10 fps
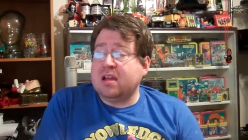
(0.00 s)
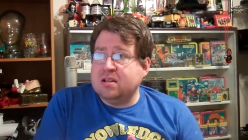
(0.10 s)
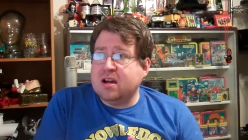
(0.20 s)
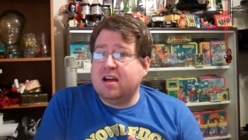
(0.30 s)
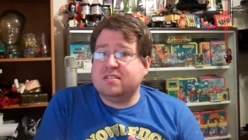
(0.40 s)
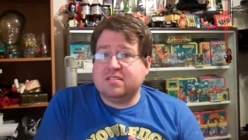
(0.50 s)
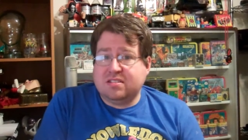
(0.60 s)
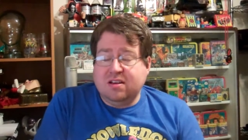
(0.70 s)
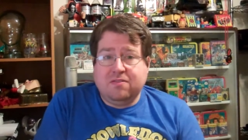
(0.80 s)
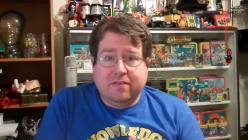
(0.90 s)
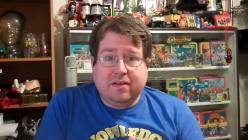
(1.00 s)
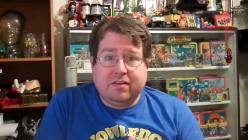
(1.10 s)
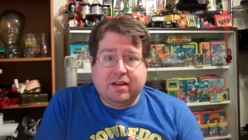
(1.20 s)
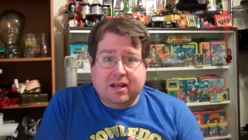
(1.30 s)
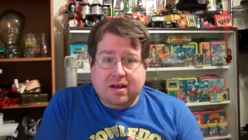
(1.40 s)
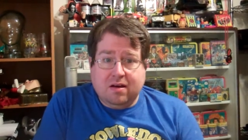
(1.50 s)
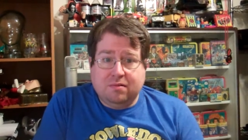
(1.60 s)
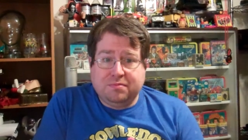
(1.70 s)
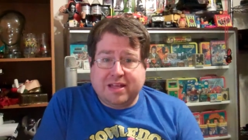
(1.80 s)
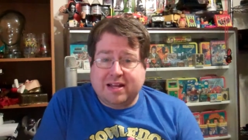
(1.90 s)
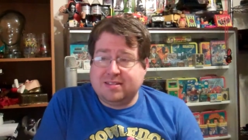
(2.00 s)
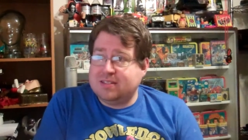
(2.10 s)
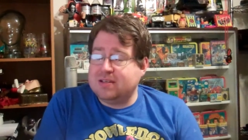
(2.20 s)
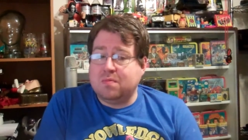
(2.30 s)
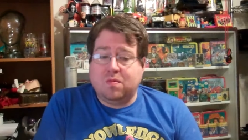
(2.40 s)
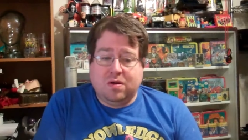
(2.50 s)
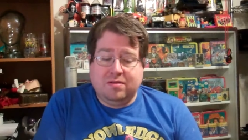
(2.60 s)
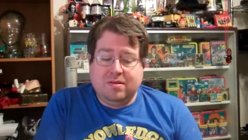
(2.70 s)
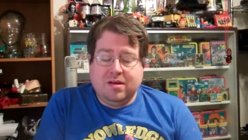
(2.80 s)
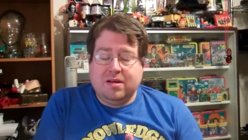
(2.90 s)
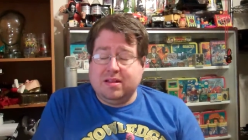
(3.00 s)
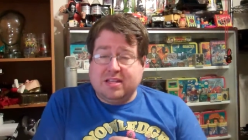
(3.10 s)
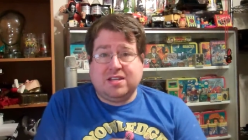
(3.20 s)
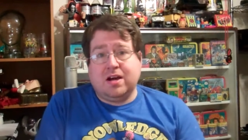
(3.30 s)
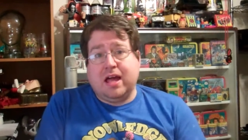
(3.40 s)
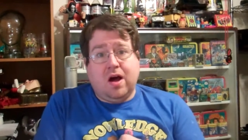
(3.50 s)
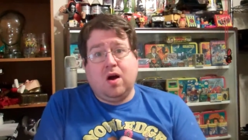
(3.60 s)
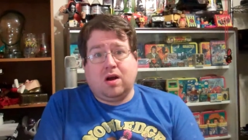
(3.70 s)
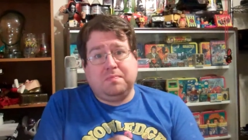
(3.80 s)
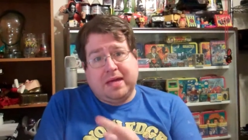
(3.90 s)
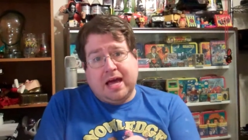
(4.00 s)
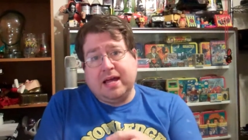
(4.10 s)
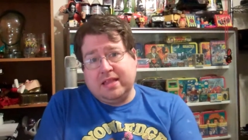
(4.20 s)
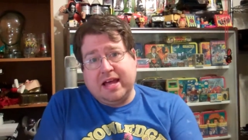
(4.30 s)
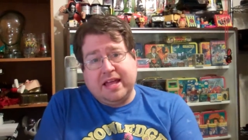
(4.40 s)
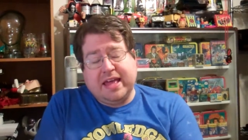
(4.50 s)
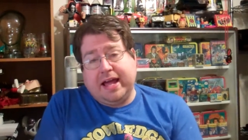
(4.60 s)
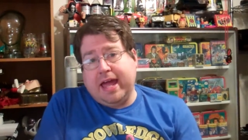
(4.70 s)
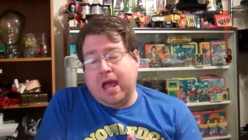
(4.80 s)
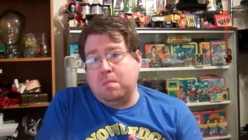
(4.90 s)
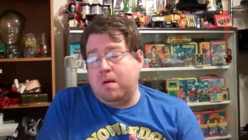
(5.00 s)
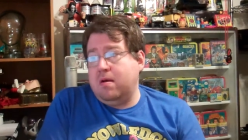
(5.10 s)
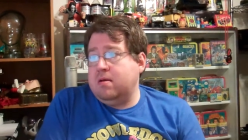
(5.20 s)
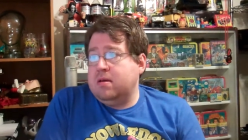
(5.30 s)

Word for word: Jaws, you still feel, you know, that it's someone that's young at heart behind that, that camera.